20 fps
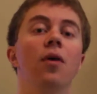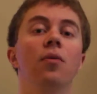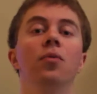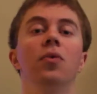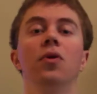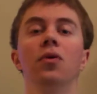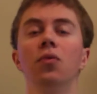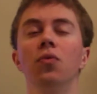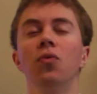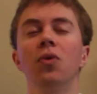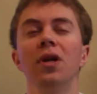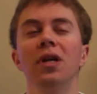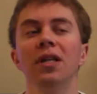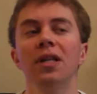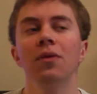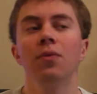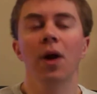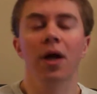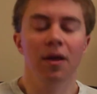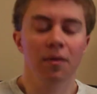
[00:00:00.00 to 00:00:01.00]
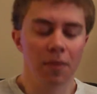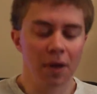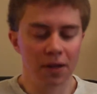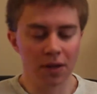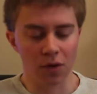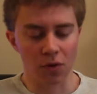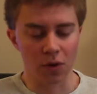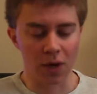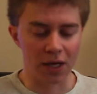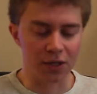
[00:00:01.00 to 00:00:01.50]
would really recommend
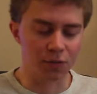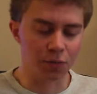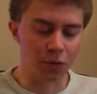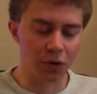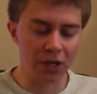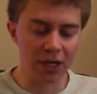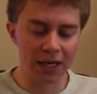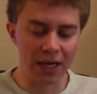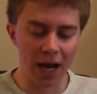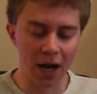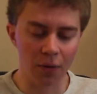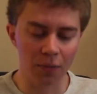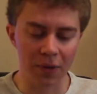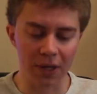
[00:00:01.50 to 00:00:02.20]
that you guys print it out